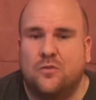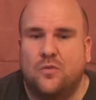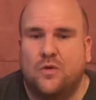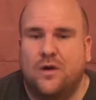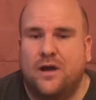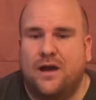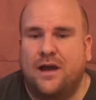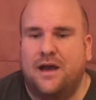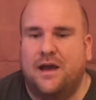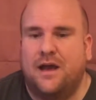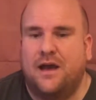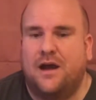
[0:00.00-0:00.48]

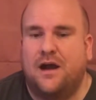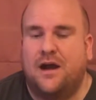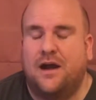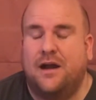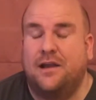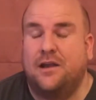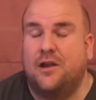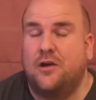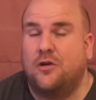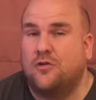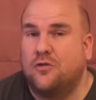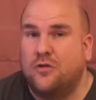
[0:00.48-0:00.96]
where I
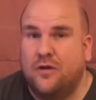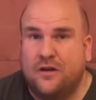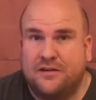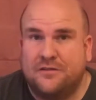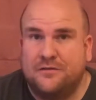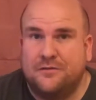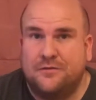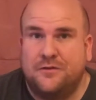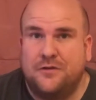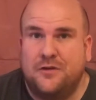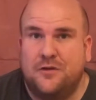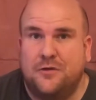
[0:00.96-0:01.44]
know quite a
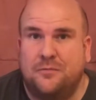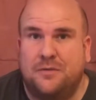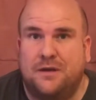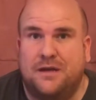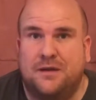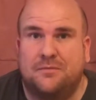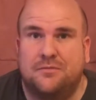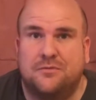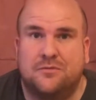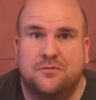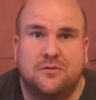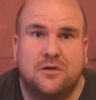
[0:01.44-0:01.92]
few
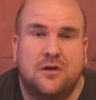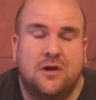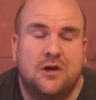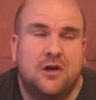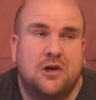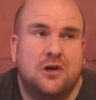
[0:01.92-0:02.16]
people